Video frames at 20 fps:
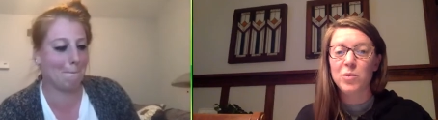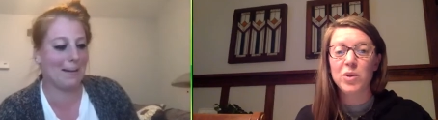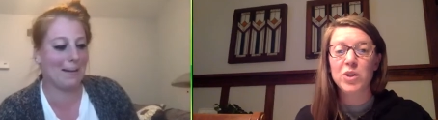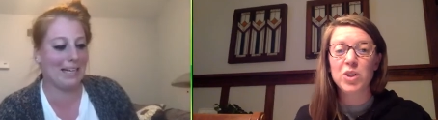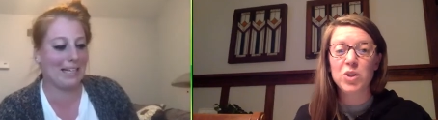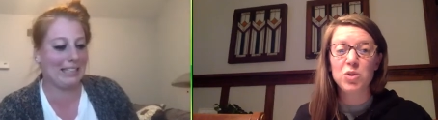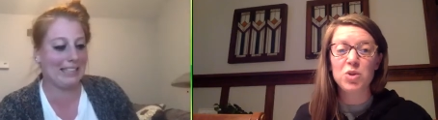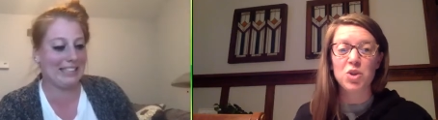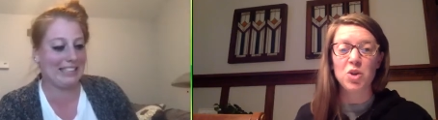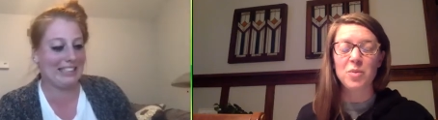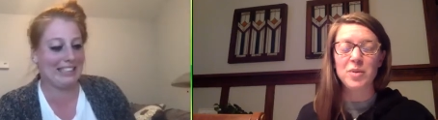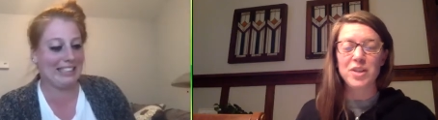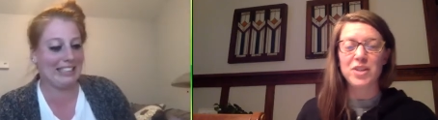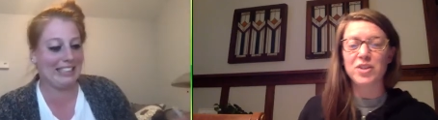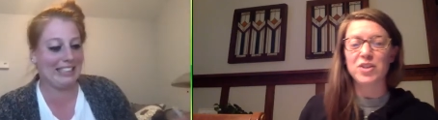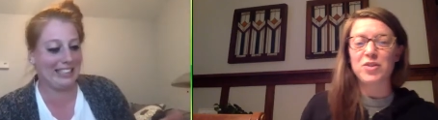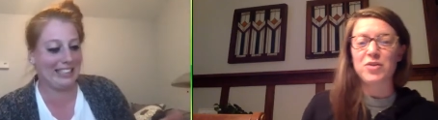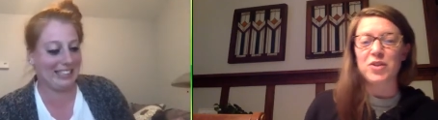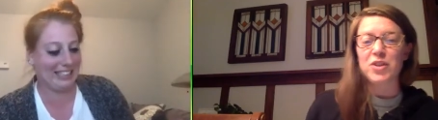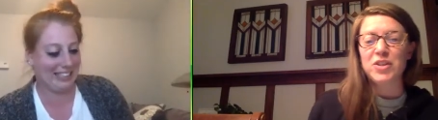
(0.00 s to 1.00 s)
Speaker 1: Will you show me
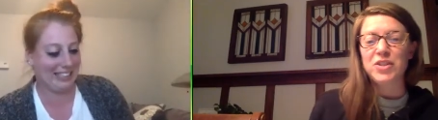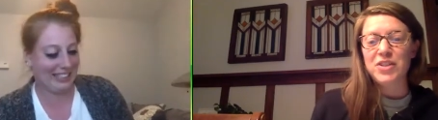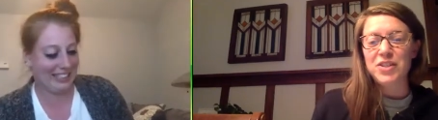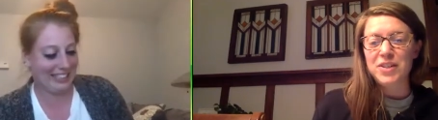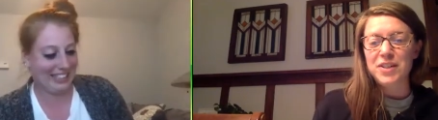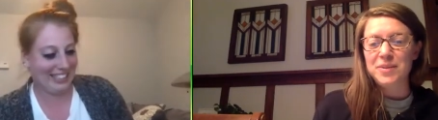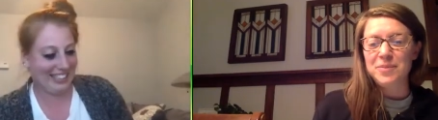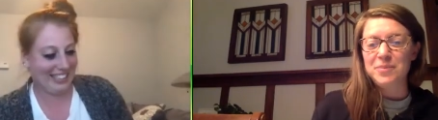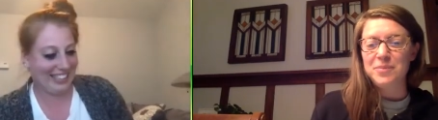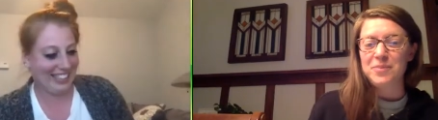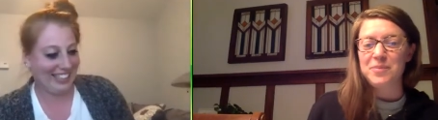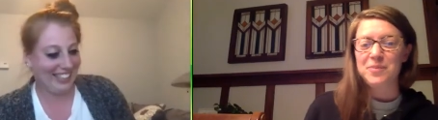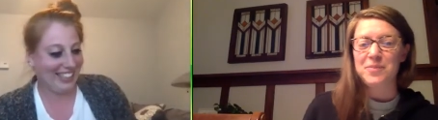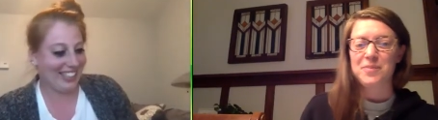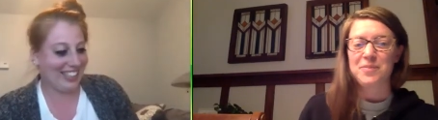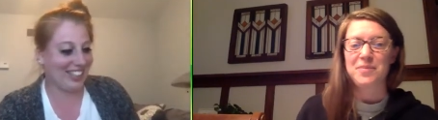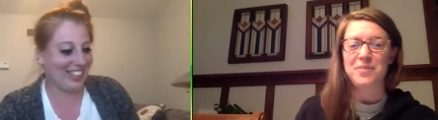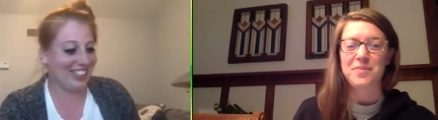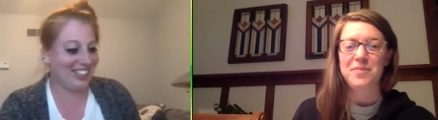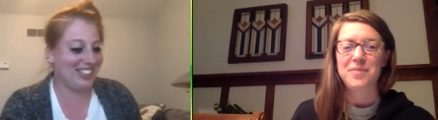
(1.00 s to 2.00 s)
yours first?
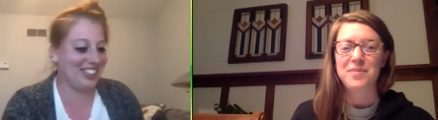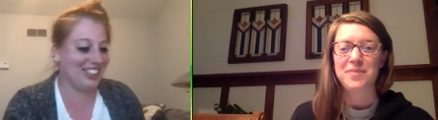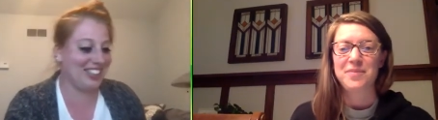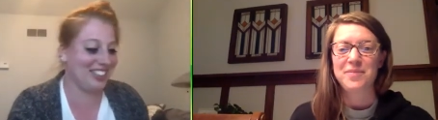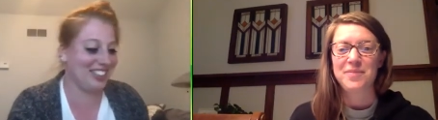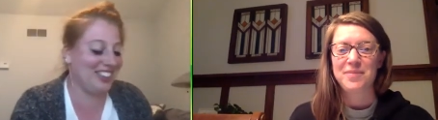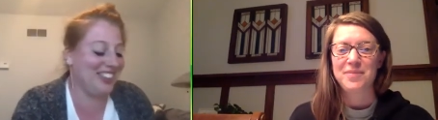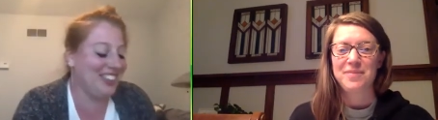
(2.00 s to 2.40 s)
I sure